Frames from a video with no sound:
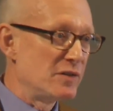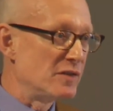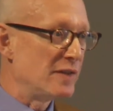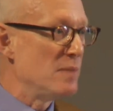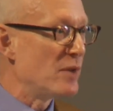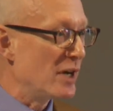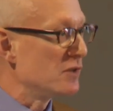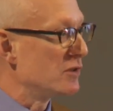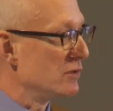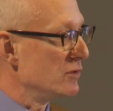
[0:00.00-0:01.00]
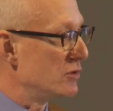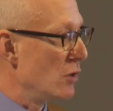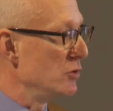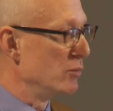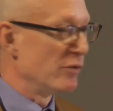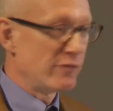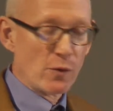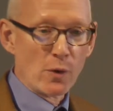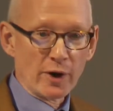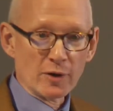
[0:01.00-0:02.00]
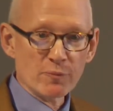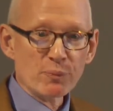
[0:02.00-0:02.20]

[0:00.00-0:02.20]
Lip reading: is the same that I showed you before.